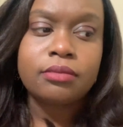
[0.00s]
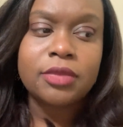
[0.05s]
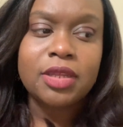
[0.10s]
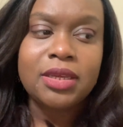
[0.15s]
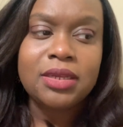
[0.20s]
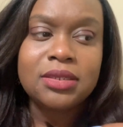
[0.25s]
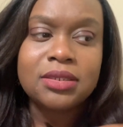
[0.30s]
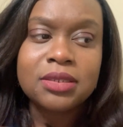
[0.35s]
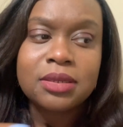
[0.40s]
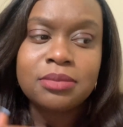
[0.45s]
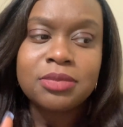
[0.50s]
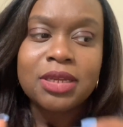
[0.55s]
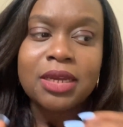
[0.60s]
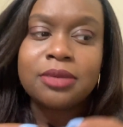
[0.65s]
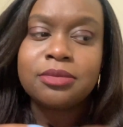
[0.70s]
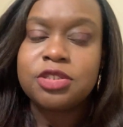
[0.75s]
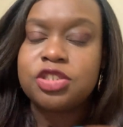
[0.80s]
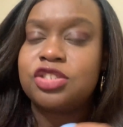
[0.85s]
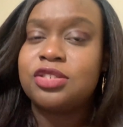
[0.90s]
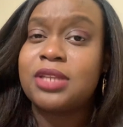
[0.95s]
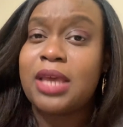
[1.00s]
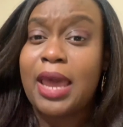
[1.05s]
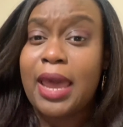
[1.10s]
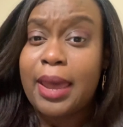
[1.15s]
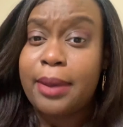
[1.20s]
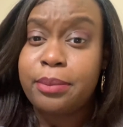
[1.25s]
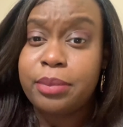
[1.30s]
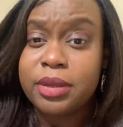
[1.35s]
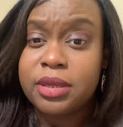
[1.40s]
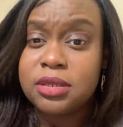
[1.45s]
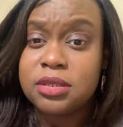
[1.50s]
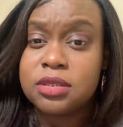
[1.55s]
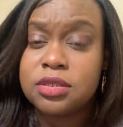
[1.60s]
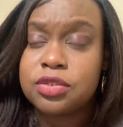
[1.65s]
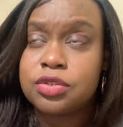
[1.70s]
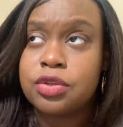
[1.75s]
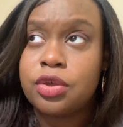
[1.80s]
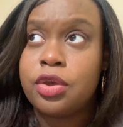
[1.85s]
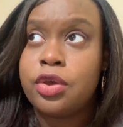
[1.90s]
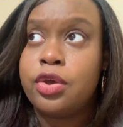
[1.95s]
it sometimes just
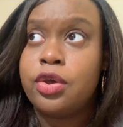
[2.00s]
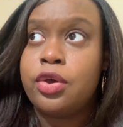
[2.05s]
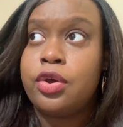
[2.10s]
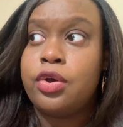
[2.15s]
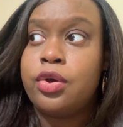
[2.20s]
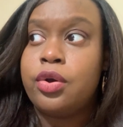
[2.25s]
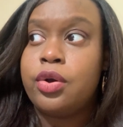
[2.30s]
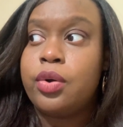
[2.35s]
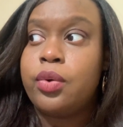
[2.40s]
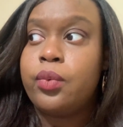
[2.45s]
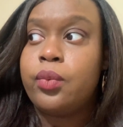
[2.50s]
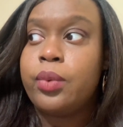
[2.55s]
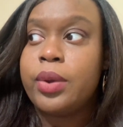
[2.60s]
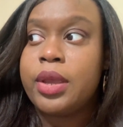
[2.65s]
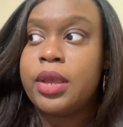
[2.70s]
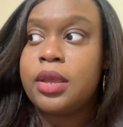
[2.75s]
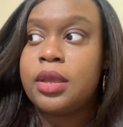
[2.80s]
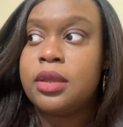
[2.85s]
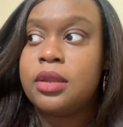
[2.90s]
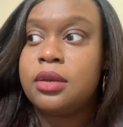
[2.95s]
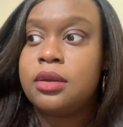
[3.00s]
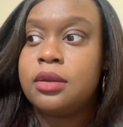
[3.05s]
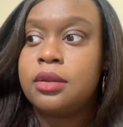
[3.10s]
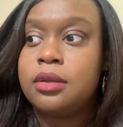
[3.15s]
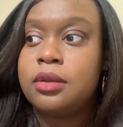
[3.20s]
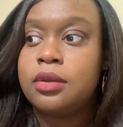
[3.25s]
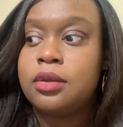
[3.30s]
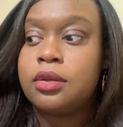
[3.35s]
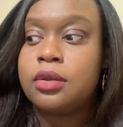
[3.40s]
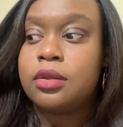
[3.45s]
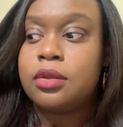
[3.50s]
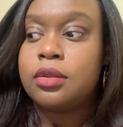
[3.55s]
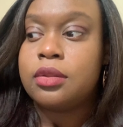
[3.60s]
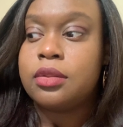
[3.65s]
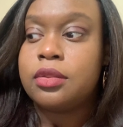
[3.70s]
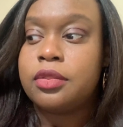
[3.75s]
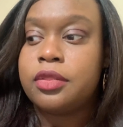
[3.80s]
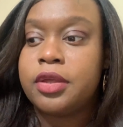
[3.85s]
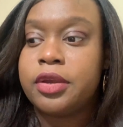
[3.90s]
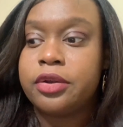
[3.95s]
happens when
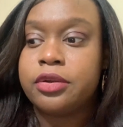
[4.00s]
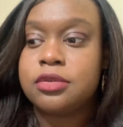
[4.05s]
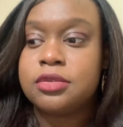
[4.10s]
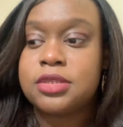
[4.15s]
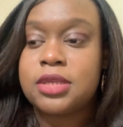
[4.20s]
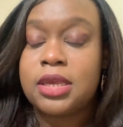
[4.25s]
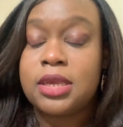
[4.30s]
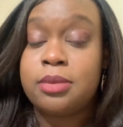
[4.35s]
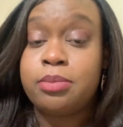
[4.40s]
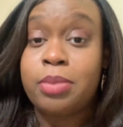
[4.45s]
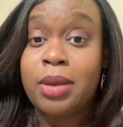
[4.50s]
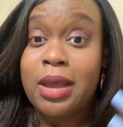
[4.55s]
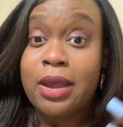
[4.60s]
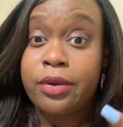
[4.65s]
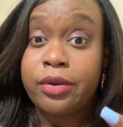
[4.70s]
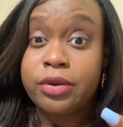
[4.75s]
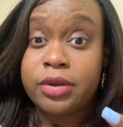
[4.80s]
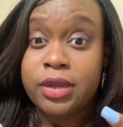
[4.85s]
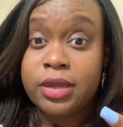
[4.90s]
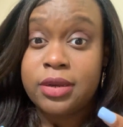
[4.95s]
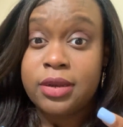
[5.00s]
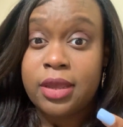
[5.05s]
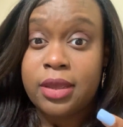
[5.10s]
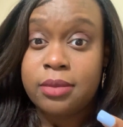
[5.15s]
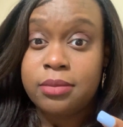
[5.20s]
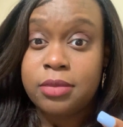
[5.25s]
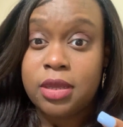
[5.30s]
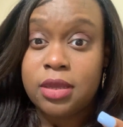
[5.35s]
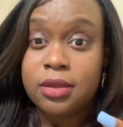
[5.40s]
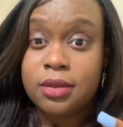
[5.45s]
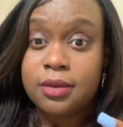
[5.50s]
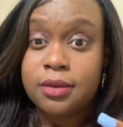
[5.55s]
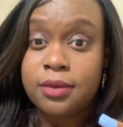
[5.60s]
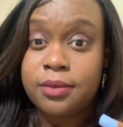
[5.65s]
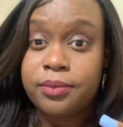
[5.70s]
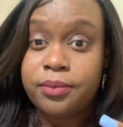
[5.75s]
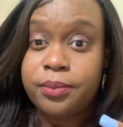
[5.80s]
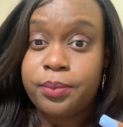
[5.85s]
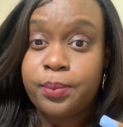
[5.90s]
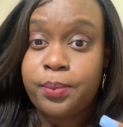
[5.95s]
there's a power dynamic
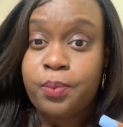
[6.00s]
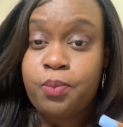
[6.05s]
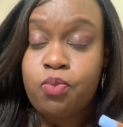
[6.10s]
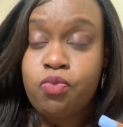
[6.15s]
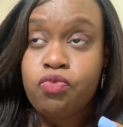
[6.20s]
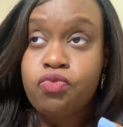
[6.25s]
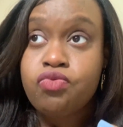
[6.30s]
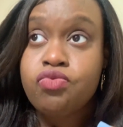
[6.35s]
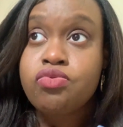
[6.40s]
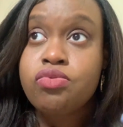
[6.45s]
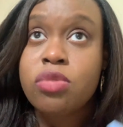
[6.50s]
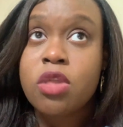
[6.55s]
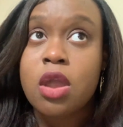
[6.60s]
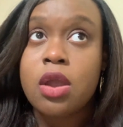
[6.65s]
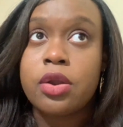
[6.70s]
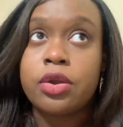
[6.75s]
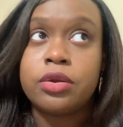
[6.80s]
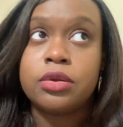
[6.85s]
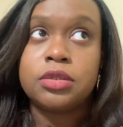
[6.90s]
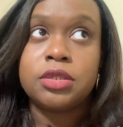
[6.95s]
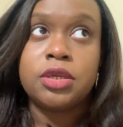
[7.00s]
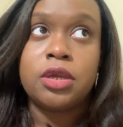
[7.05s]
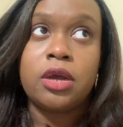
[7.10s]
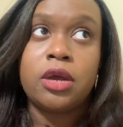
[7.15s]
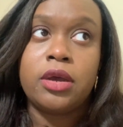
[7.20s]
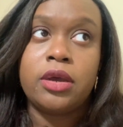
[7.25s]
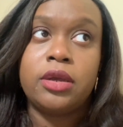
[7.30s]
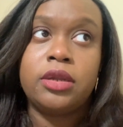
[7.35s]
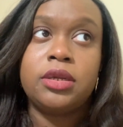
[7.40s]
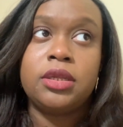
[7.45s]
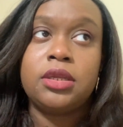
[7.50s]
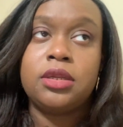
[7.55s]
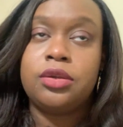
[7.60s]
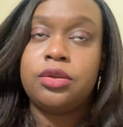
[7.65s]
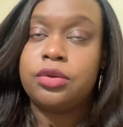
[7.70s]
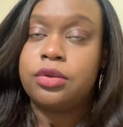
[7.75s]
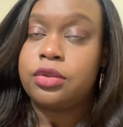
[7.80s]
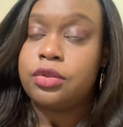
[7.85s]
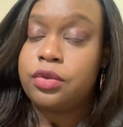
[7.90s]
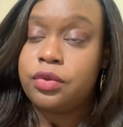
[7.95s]
early on in
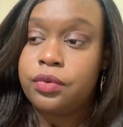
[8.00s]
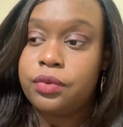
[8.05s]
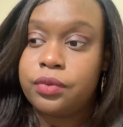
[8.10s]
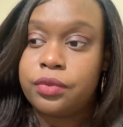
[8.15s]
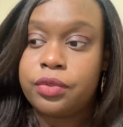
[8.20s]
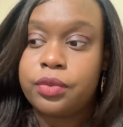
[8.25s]
your youth